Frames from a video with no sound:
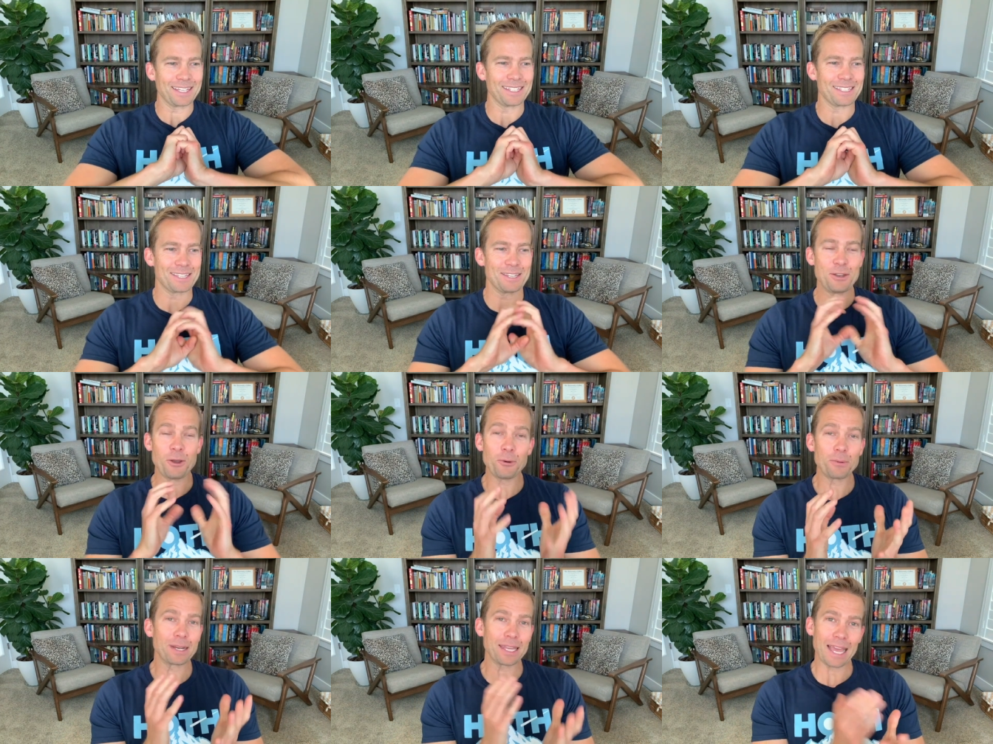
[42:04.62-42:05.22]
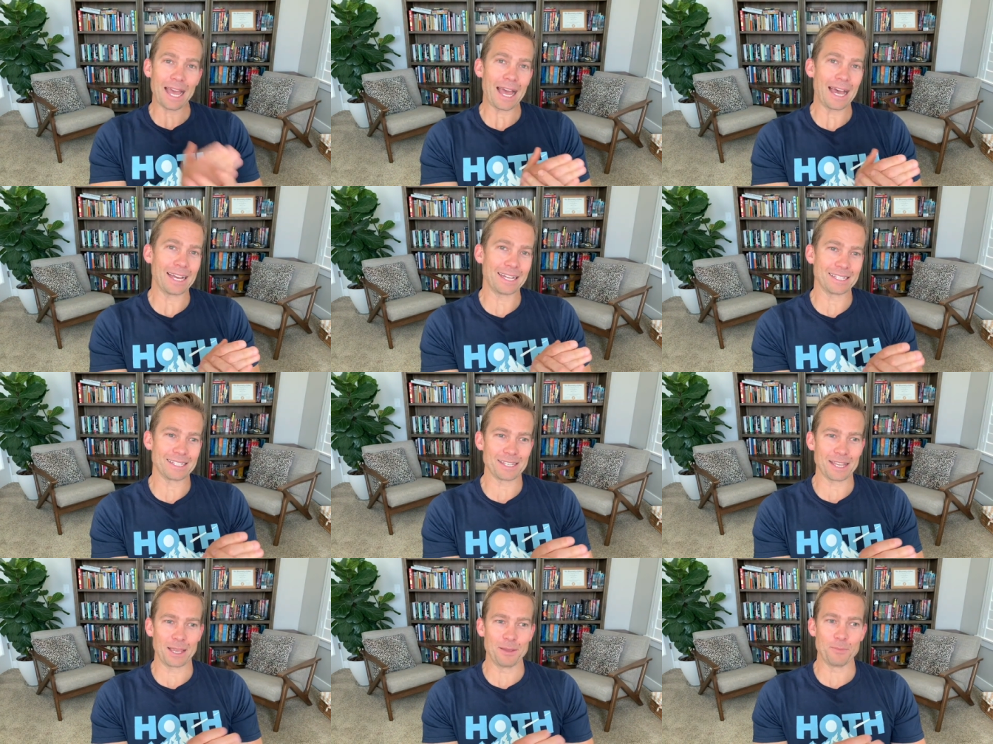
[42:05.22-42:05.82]
nobody
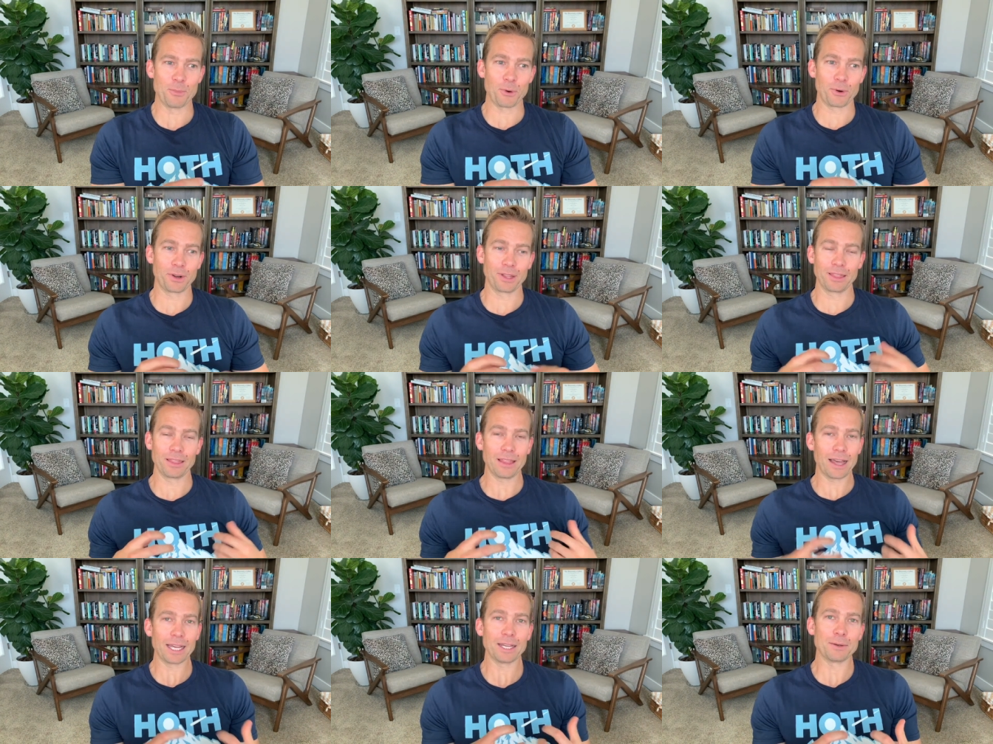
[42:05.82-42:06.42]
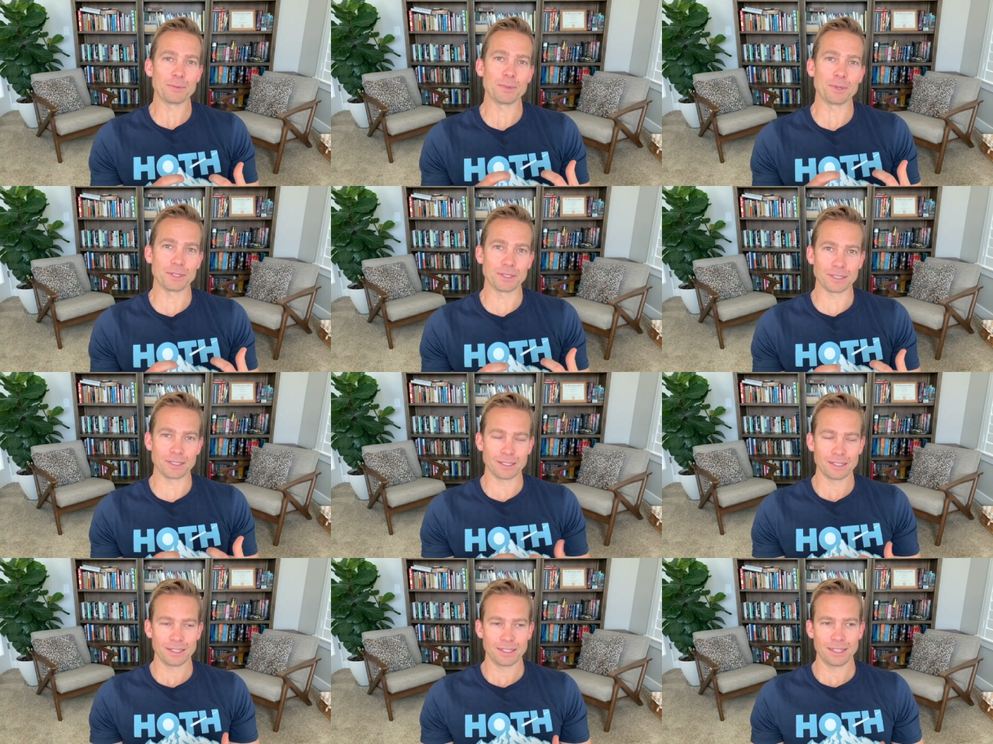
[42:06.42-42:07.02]
has a more
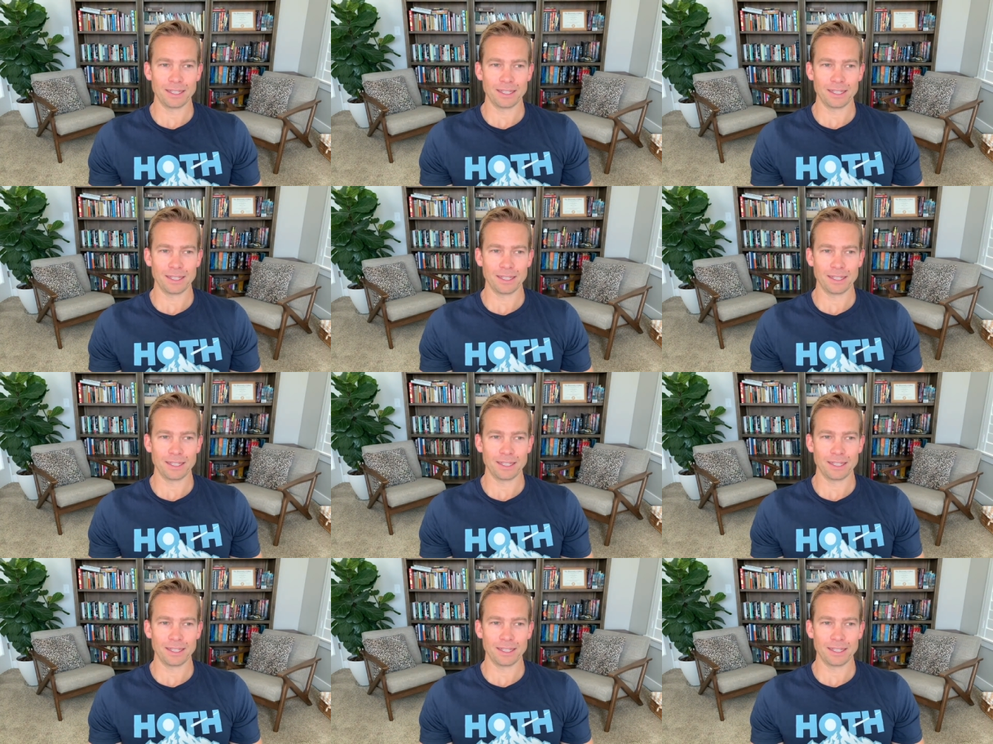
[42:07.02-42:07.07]
reliable